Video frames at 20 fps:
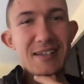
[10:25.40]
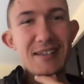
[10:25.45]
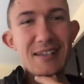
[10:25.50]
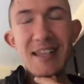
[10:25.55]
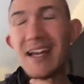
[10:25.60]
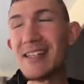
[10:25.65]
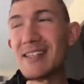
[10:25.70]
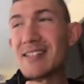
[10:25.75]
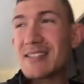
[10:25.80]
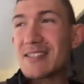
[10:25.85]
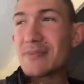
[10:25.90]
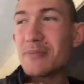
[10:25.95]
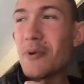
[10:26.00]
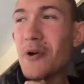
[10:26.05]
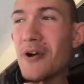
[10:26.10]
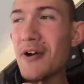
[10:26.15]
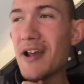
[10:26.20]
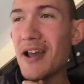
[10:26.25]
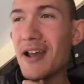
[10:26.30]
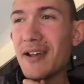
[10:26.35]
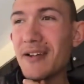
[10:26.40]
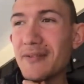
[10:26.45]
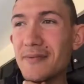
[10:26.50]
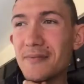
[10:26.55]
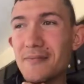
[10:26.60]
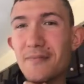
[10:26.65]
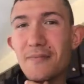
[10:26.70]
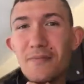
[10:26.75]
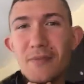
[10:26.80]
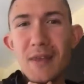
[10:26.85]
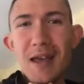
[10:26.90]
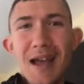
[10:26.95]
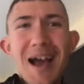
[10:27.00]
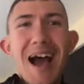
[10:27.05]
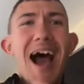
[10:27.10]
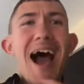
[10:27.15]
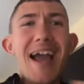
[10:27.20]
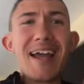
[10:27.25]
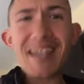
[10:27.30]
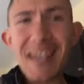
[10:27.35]
Like this morning.
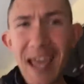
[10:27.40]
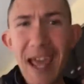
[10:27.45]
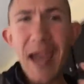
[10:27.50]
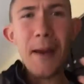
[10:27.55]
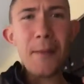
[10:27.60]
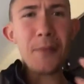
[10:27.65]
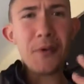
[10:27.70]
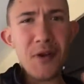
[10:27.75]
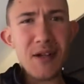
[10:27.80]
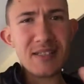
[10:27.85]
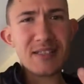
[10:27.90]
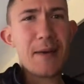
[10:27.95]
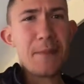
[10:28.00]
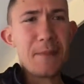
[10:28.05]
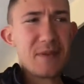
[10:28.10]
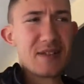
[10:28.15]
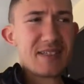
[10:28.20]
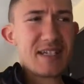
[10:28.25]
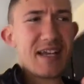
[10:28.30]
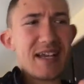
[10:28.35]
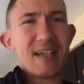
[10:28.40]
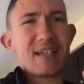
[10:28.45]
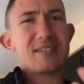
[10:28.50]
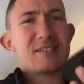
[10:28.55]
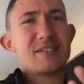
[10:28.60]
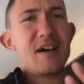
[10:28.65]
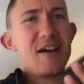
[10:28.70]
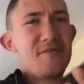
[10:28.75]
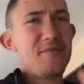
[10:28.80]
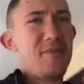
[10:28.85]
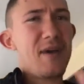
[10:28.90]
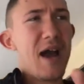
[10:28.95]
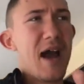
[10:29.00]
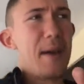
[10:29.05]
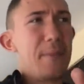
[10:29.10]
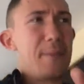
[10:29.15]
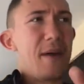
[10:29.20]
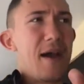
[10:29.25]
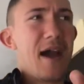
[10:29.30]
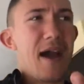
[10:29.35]
I can't print up the tickets off my
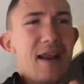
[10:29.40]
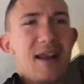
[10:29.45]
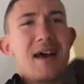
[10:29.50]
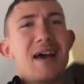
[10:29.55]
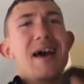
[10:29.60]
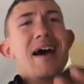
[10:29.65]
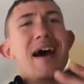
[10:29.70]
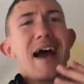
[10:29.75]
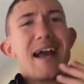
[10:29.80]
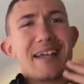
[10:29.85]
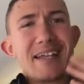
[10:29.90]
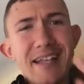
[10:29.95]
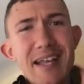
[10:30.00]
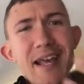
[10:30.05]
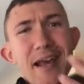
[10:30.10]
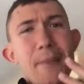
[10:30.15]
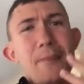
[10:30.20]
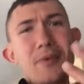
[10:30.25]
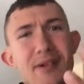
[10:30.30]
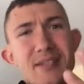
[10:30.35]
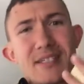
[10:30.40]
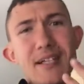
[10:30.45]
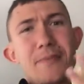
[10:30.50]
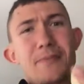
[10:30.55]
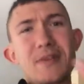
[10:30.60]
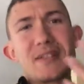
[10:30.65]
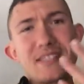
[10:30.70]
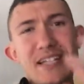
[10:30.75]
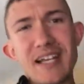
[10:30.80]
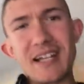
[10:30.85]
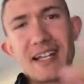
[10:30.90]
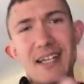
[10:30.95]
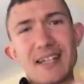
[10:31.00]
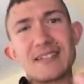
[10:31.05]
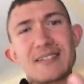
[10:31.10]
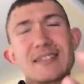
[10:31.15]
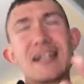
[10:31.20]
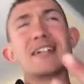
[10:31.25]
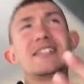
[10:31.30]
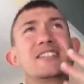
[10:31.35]
iPad. I can't print up the
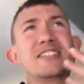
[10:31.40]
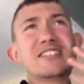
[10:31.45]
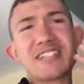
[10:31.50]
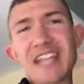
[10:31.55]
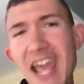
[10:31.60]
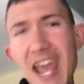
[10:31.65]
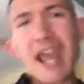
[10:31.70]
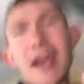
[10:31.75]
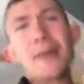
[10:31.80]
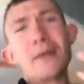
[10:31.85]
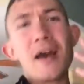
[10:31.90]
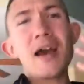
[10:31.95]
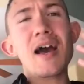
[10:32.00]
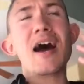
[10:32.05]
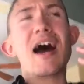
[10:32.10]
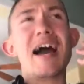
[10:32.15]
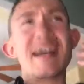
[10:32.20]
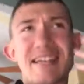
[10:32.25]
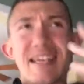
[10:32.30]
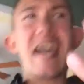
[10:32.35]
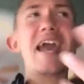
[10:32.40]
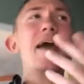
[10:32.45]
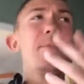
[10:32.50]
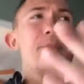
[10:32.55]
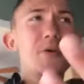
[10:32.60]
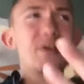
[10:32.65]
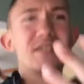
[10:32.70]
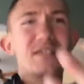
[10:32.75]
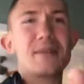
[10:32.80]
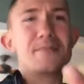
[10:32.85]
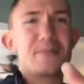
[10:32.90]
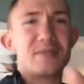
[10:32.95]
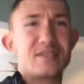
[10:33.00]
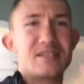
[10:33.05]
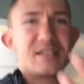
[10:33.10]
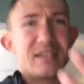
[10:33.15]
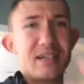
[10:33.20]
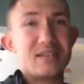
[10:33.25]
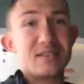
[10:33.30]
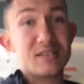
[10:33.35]
tickets. I just can't. I can't print up the
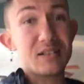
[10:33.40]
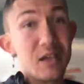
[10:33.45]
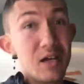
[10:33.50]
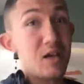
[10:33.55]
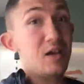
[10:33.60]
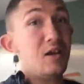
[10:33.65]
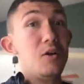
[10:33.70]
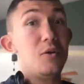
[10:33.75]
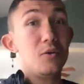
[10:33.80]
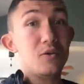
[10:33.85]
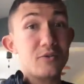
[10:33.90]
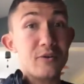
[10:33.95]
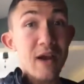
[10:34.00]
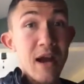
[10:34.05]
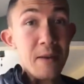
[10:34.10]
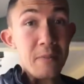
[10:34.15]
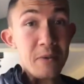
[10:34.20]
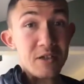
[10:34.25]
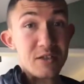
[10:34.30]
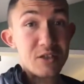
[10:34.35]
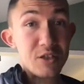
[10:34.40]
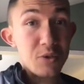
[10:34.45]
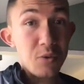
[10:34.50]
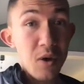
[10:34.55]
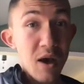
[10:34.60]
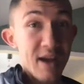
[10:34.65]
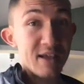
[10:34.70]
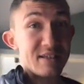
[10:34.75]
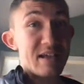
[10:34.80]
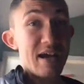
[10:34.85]
tickets. Well, Grandma, do you want